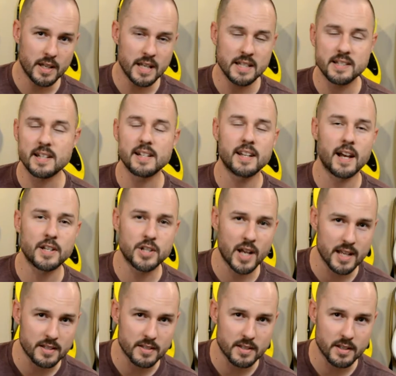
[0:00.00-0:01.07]
easy to
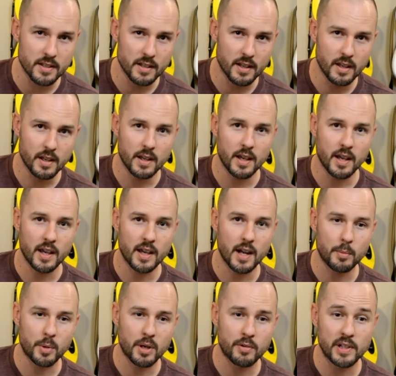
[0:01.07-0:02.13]
digest, and
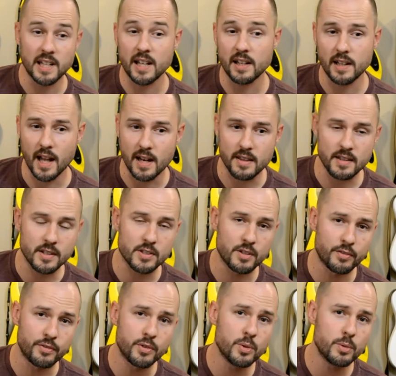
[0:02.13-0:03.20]
I'm going to relate a lot of things
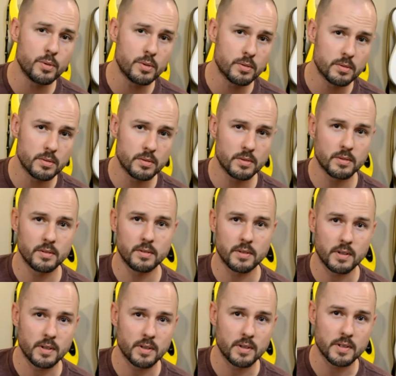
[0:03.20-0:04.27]
to food
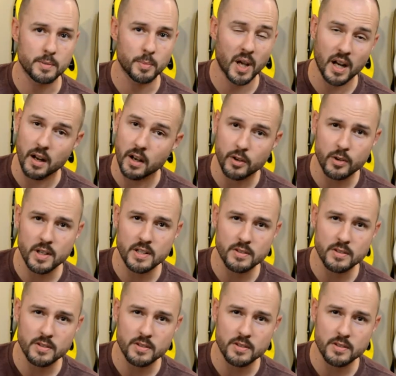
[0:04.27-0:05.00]
because I'm kind of hungry.